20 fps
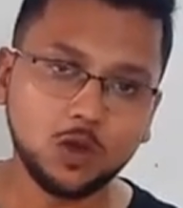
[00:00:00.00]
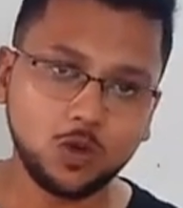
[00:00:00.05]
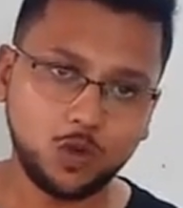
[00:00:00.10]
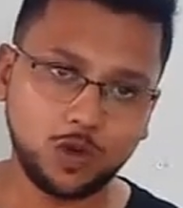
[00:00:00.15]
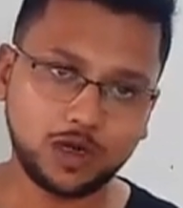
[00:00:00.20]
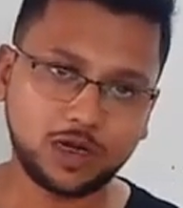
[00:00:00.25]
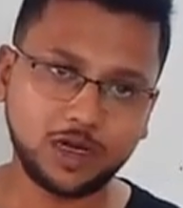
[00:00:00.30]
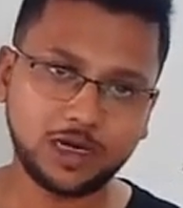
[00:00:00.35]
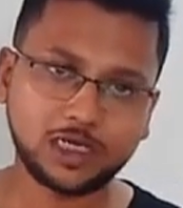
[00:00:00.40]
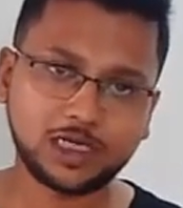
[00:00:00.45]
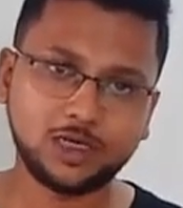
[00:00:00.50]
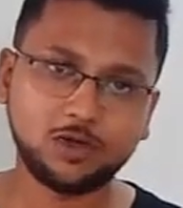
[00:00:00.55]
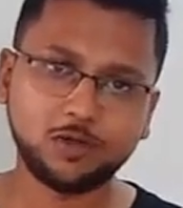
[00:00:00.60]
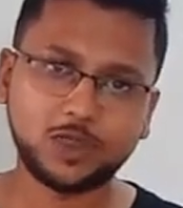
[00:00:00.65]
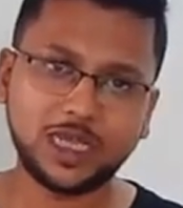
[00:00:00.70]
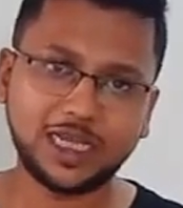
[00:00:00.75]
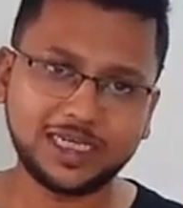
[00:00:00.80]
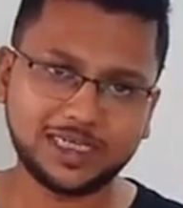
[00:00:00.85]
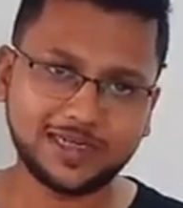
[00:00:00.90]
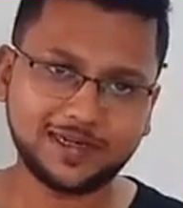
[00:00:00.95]
we're connected
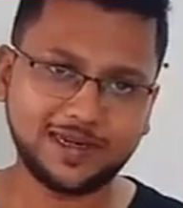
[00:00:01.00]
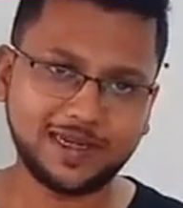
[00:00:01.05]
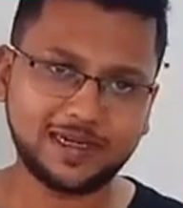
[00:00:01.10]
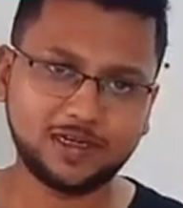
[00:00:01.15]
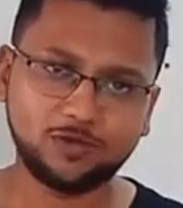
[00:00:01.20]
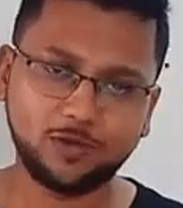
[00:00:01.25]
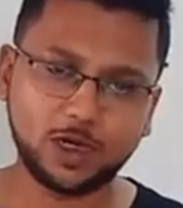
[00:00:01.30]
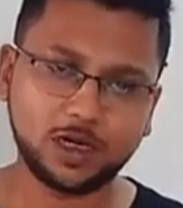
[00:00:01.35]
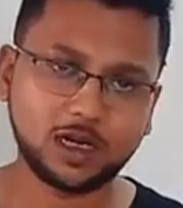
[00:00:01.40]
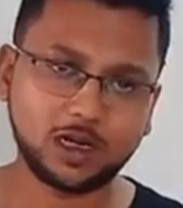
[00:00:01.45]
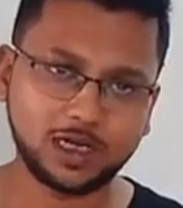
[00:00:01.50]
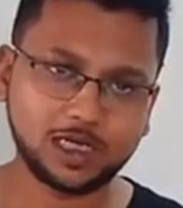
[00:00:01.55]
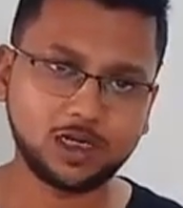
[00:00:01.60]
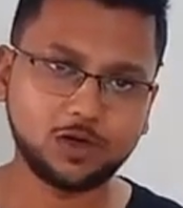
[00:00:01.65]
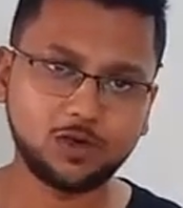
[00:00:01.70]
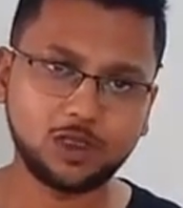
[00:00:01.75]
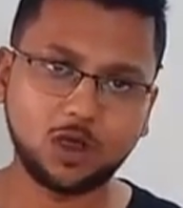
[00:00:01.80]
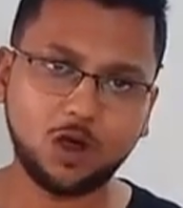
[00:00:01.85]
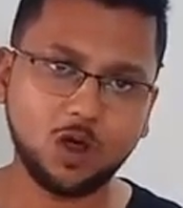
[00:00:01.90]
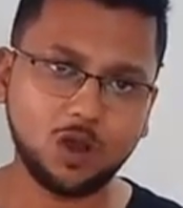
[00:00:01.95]
with the internet, we are
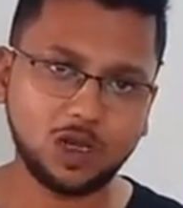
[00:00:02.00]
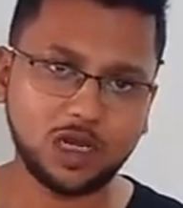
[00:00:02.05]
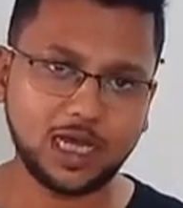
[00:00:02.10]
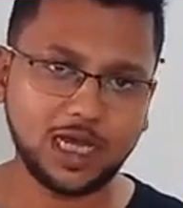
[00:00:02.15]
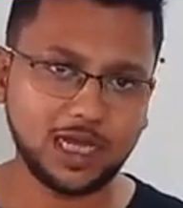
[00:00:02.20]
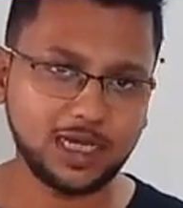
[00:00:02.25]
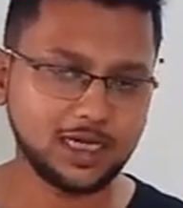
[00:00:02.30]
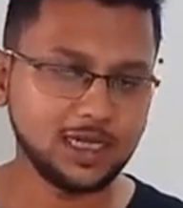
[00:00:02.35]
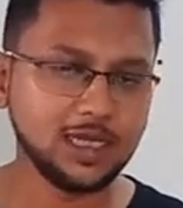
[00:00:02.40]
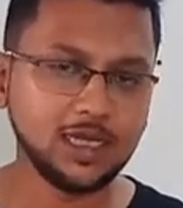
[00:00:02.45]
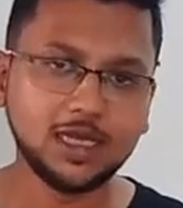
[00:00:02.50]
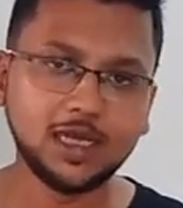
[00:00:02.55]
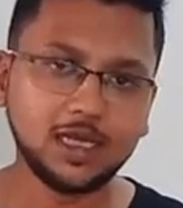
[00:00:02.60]
connected with the online.